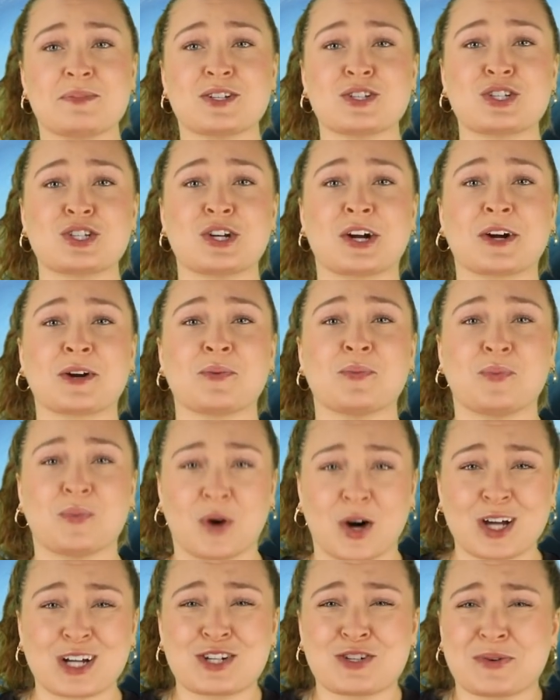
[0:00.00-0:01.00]
to start
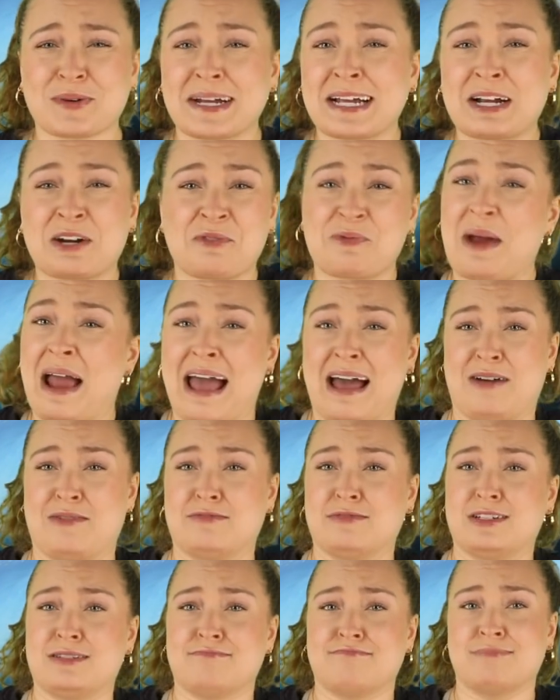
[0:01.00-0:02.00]
wandering
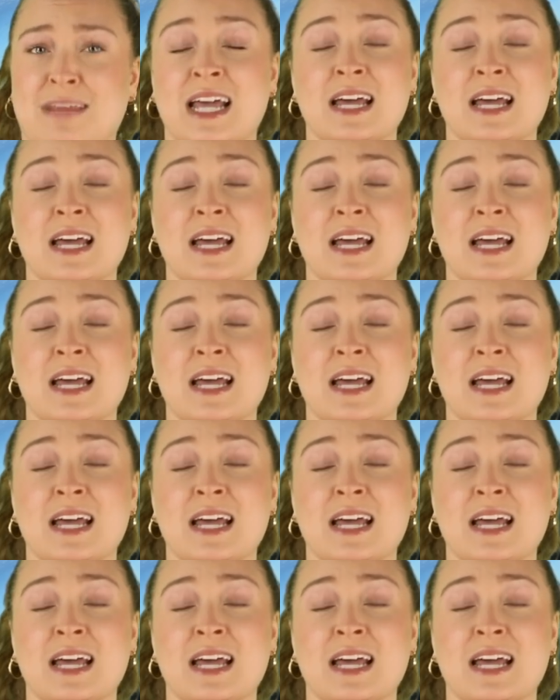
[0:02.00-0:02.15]
around.